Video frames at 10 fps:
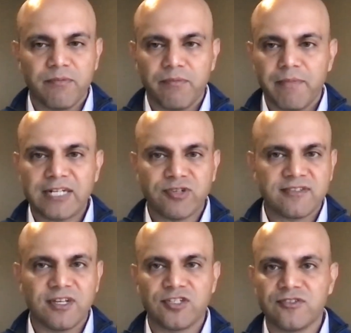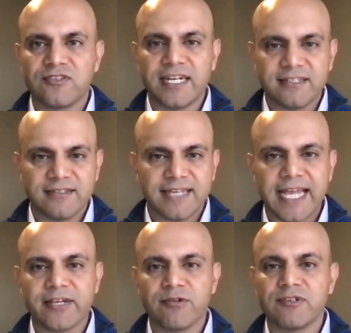metrics such as sentence
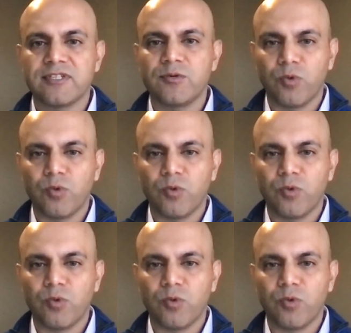accuracy,